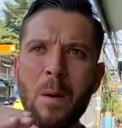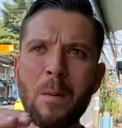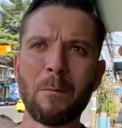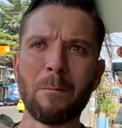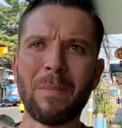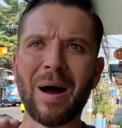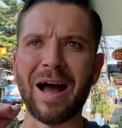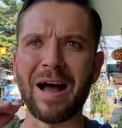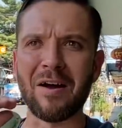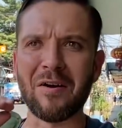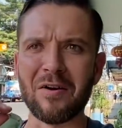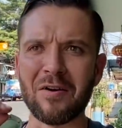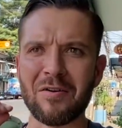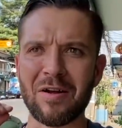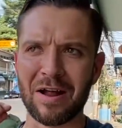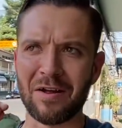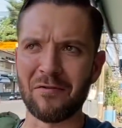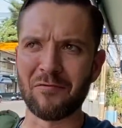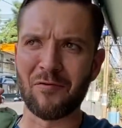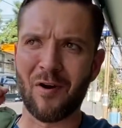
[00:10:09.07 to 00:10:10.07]
But
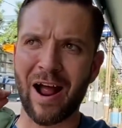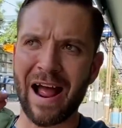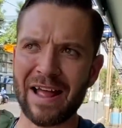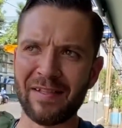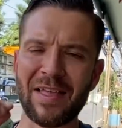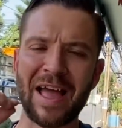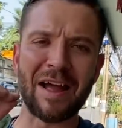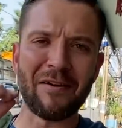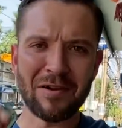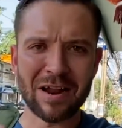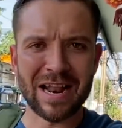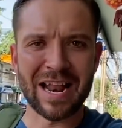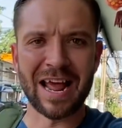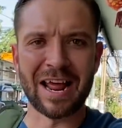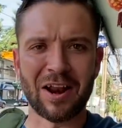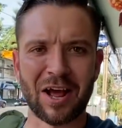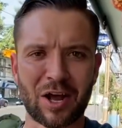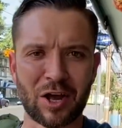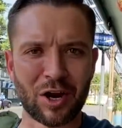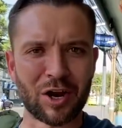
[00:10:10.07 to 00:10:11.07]
right there and
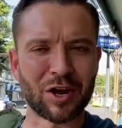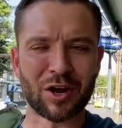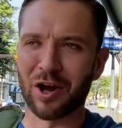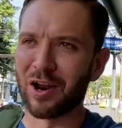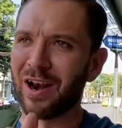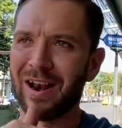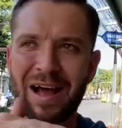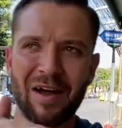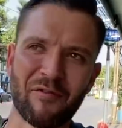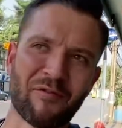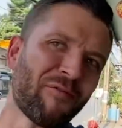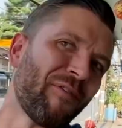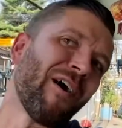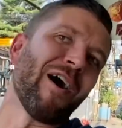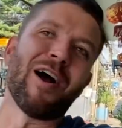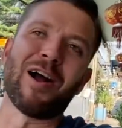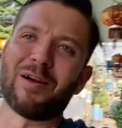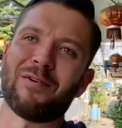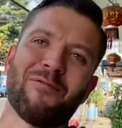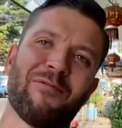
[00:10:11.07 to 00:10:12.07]
then, I could have gone like
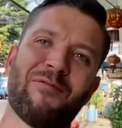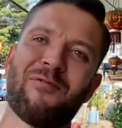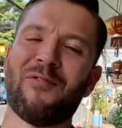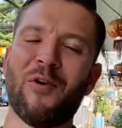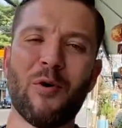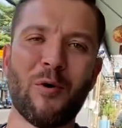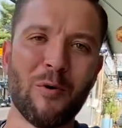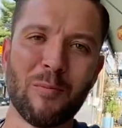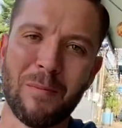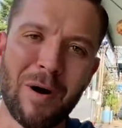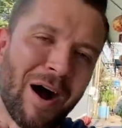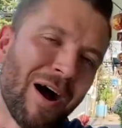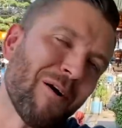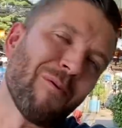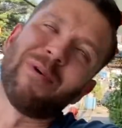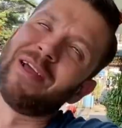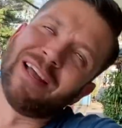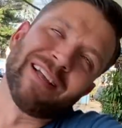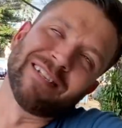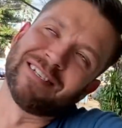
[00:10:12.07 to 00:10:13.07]
full Mark
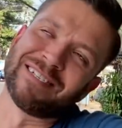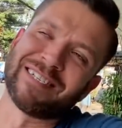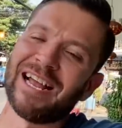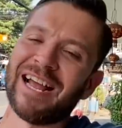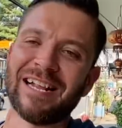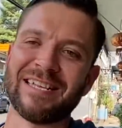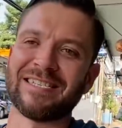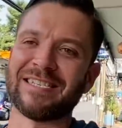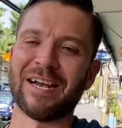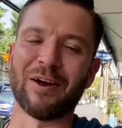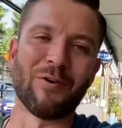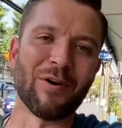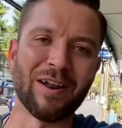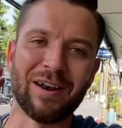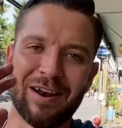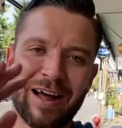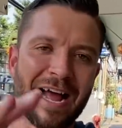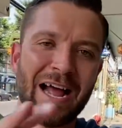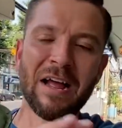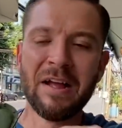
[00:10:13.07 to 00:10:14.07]
Whelan's head tilt and
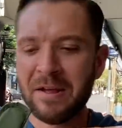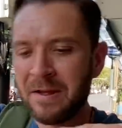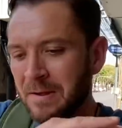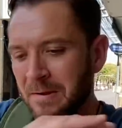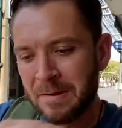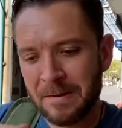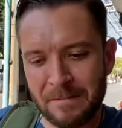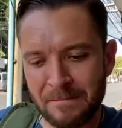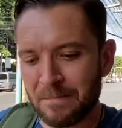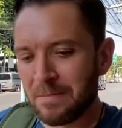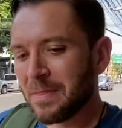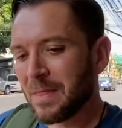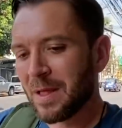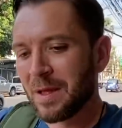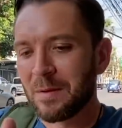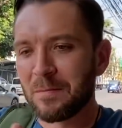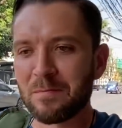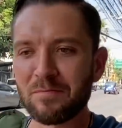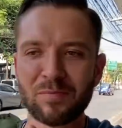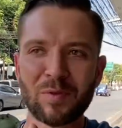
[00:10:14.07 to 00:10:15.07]
like
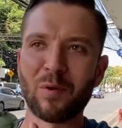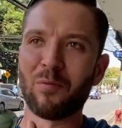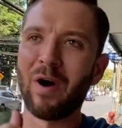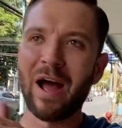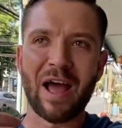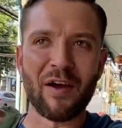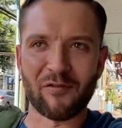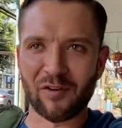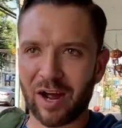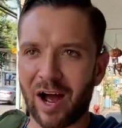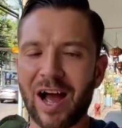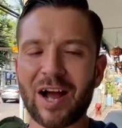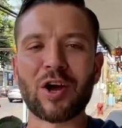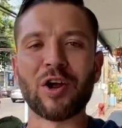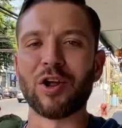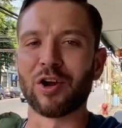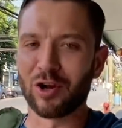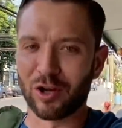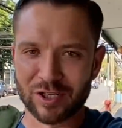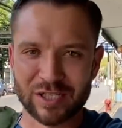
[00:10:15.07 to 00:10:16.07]
whatever. I could
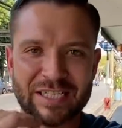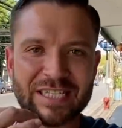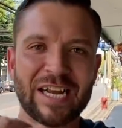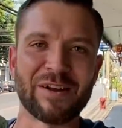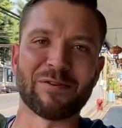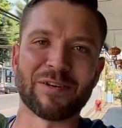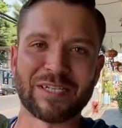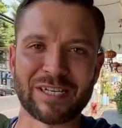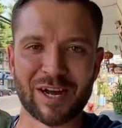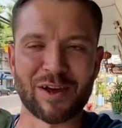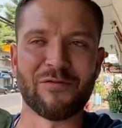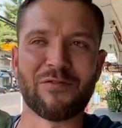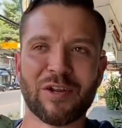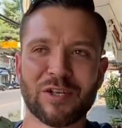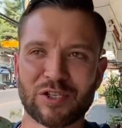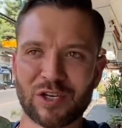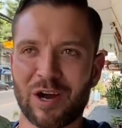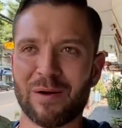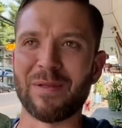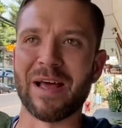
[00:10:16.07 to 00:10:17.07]
have gone seriously over the
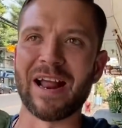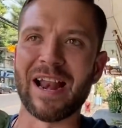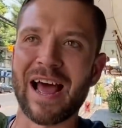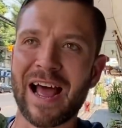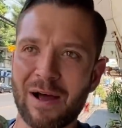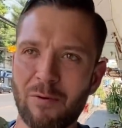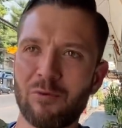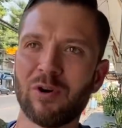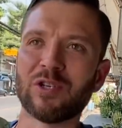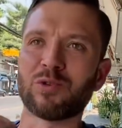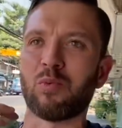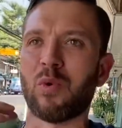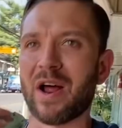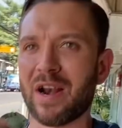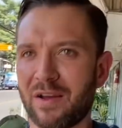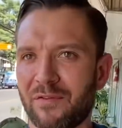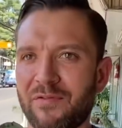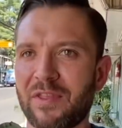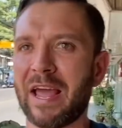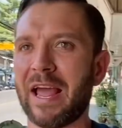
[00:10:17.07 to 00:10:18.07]
top there. That was one
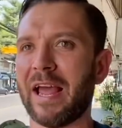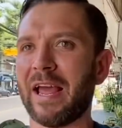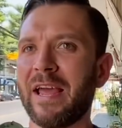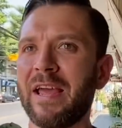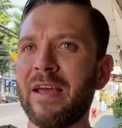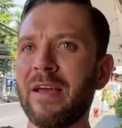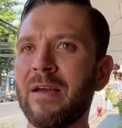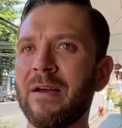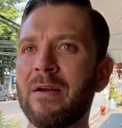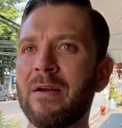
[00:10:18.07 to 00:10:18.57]
of the...